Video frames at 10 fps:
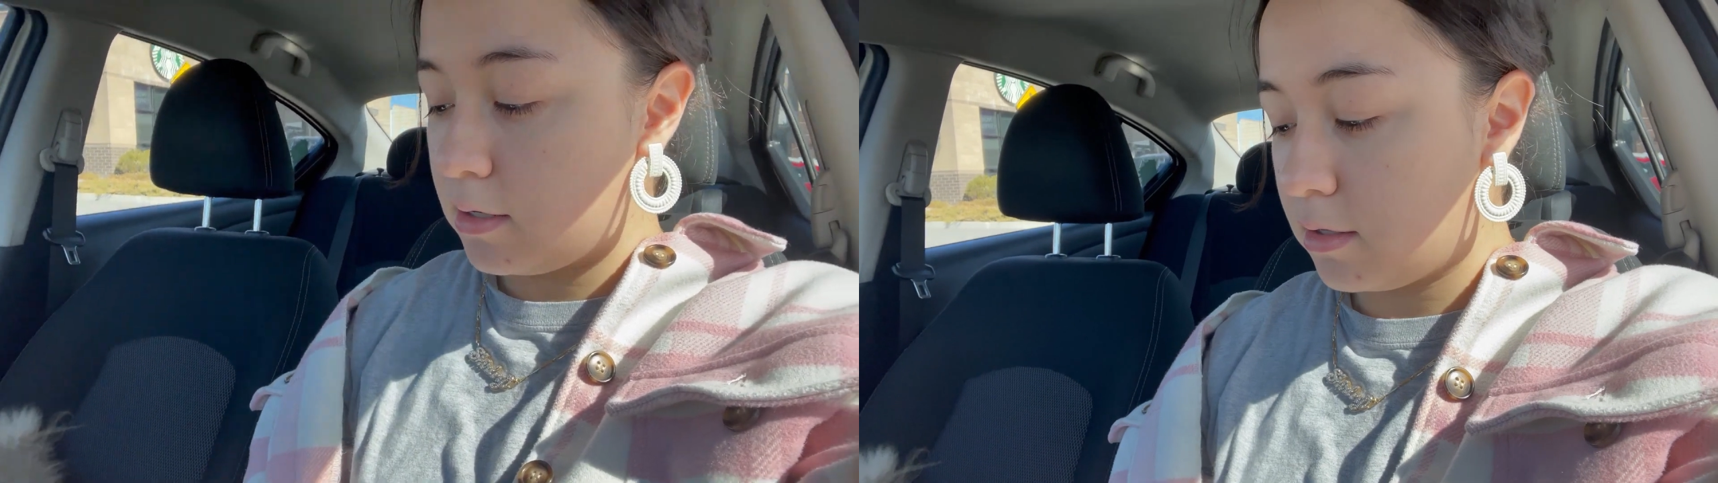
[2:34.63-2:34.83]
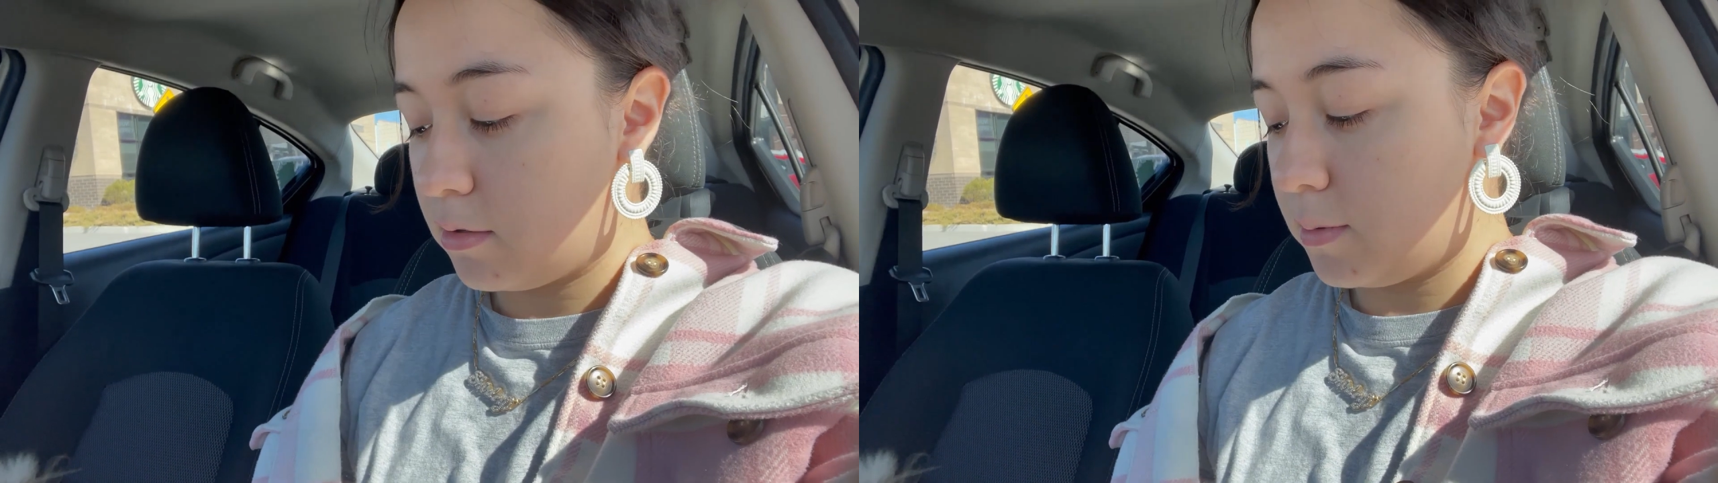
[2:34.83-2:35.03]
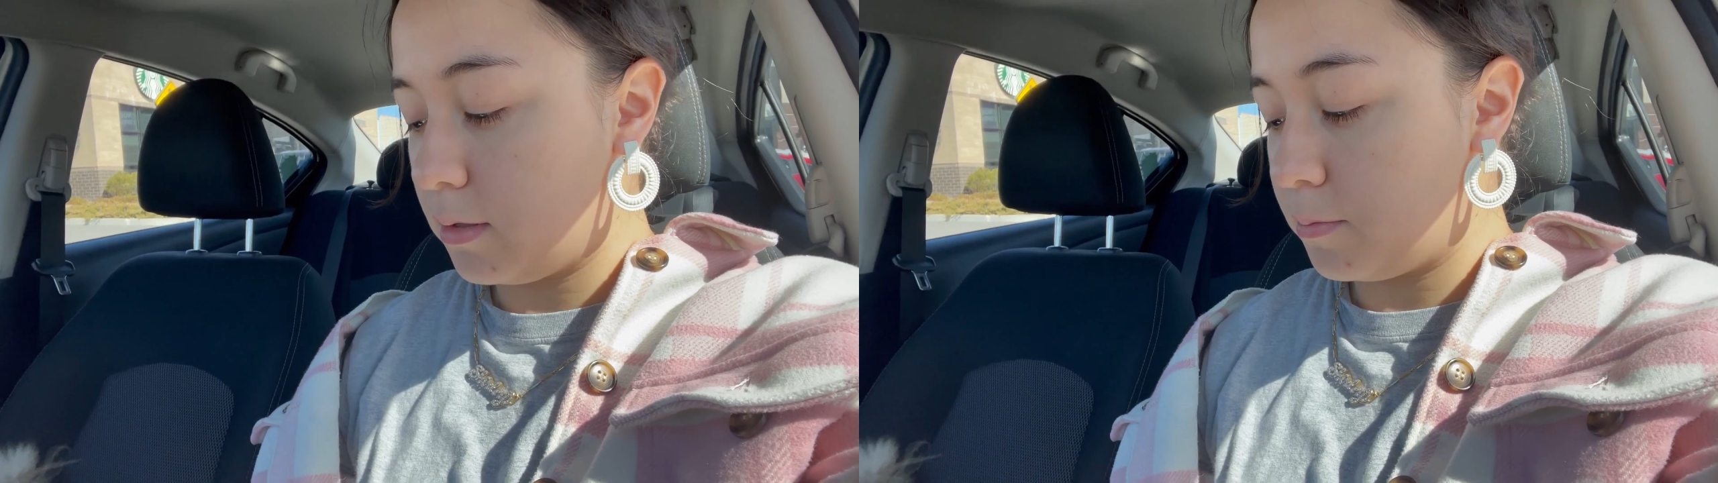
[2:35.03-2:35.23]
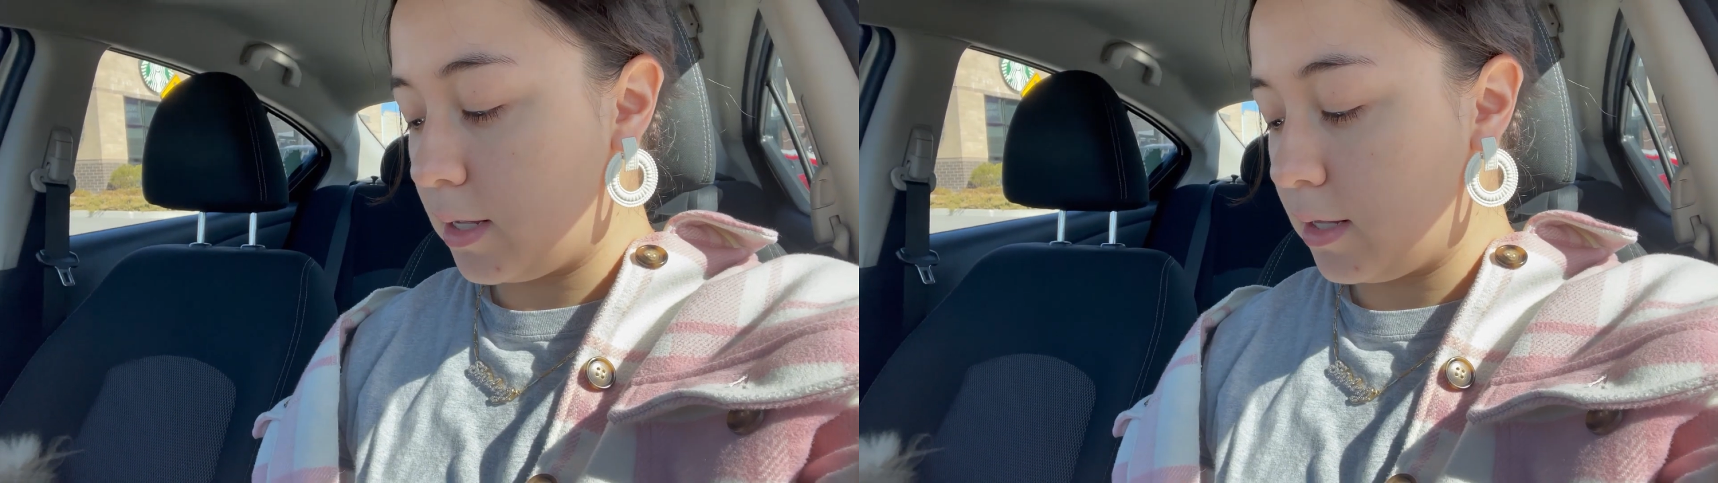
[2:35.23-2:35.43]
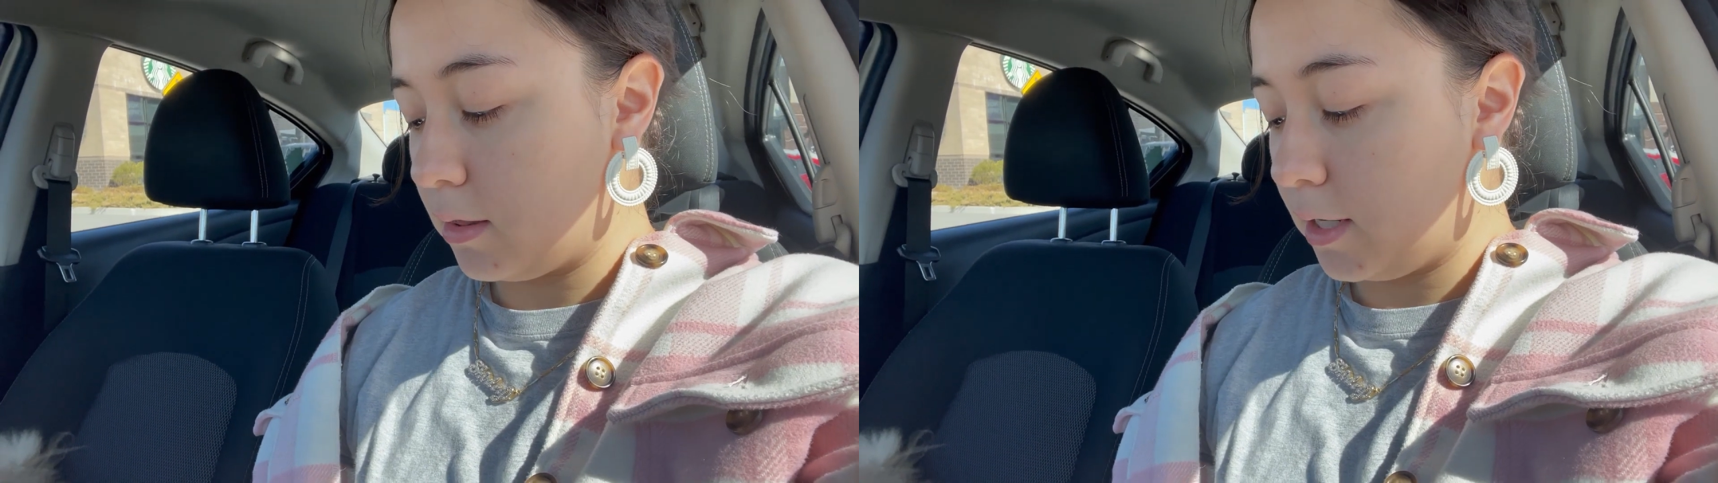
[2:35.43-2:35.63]
a little bit
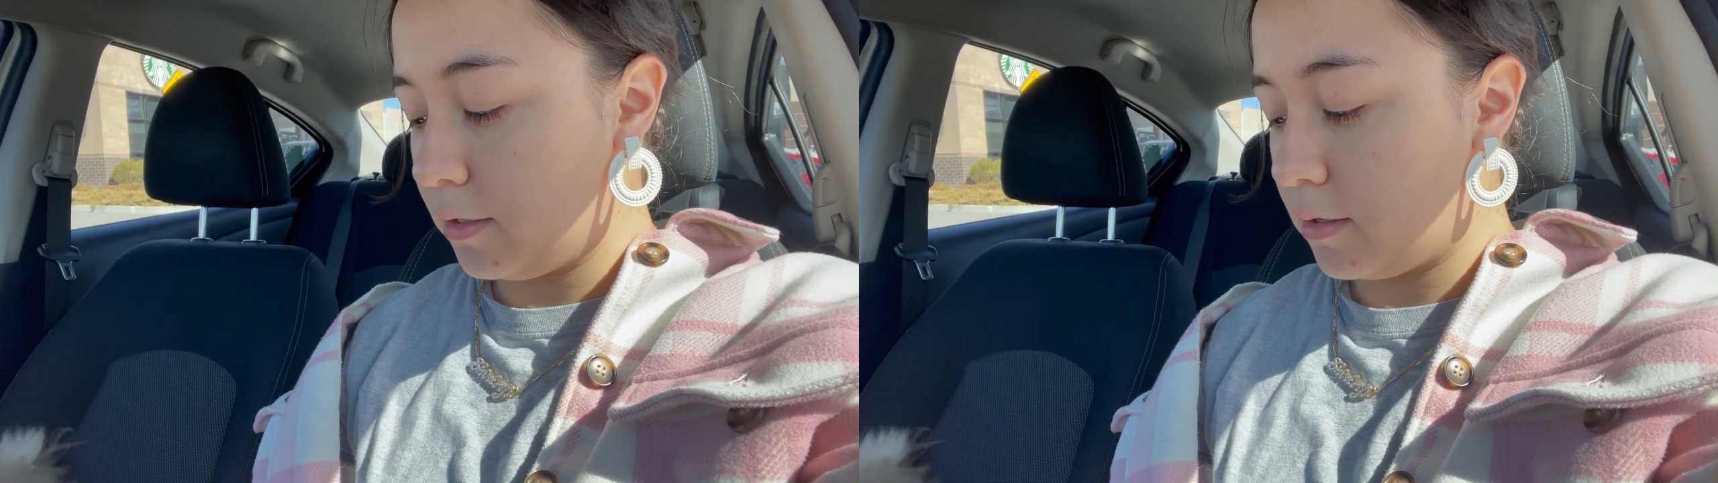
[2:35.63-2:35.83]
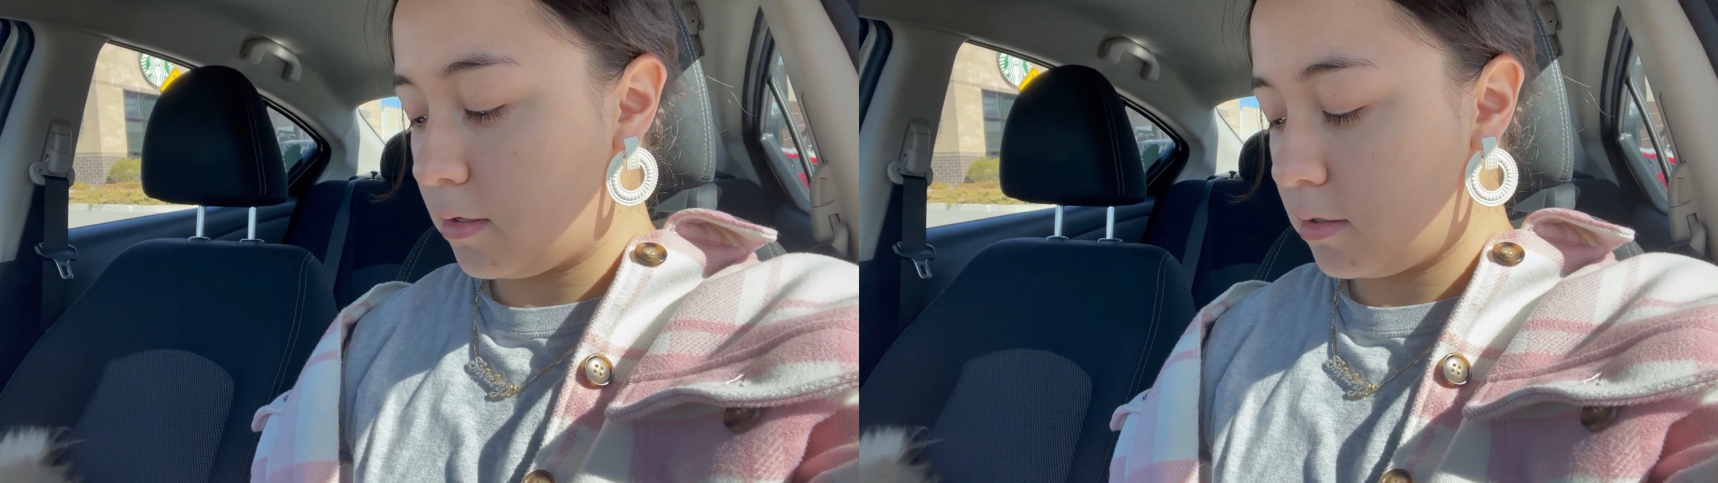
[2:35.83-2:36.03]
late.